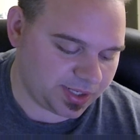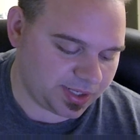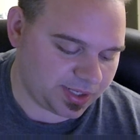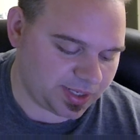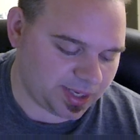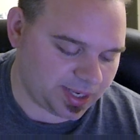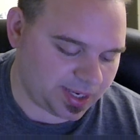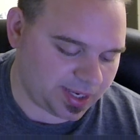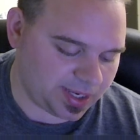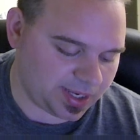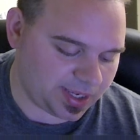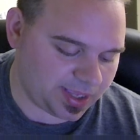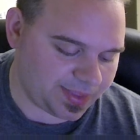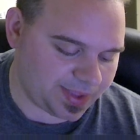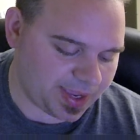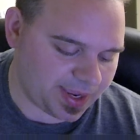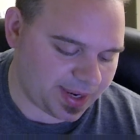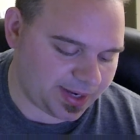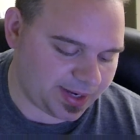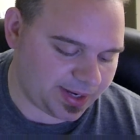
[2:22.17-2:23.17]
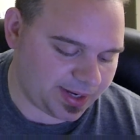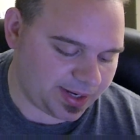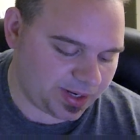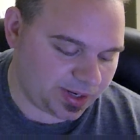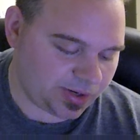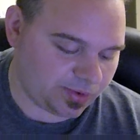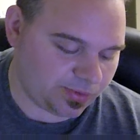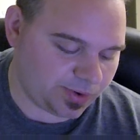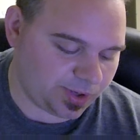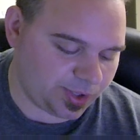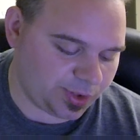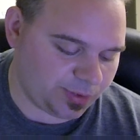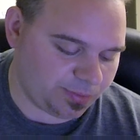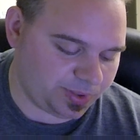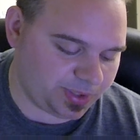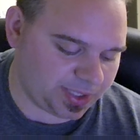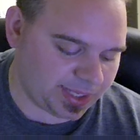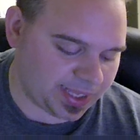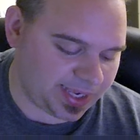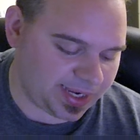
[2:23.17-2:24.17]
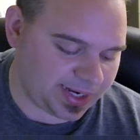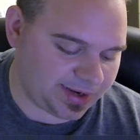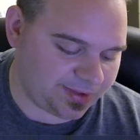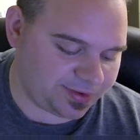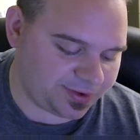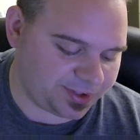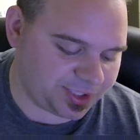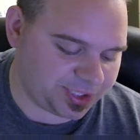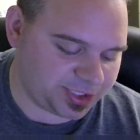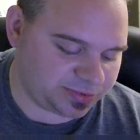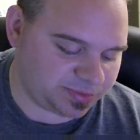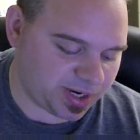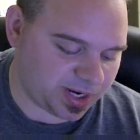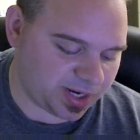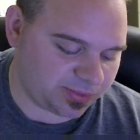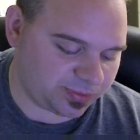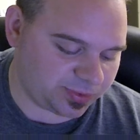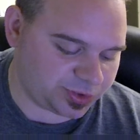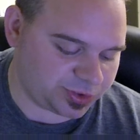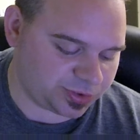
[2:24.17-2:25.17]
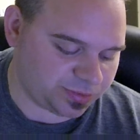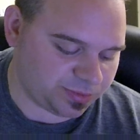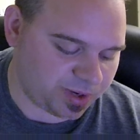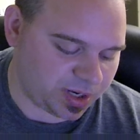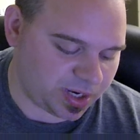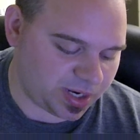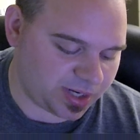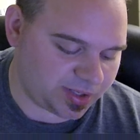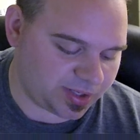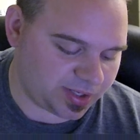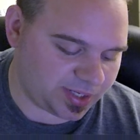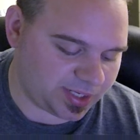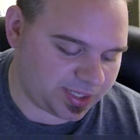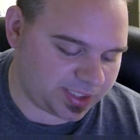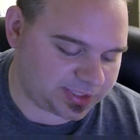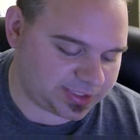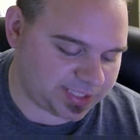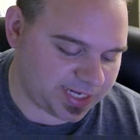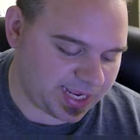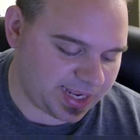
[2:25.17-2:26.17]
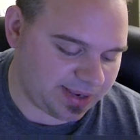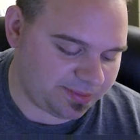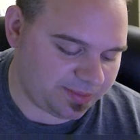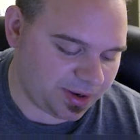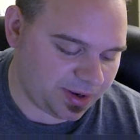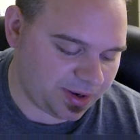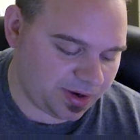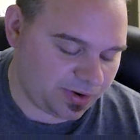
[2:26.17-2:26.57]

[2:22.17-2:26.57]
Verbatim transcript: And then while you play another Digimon with Dramon and its name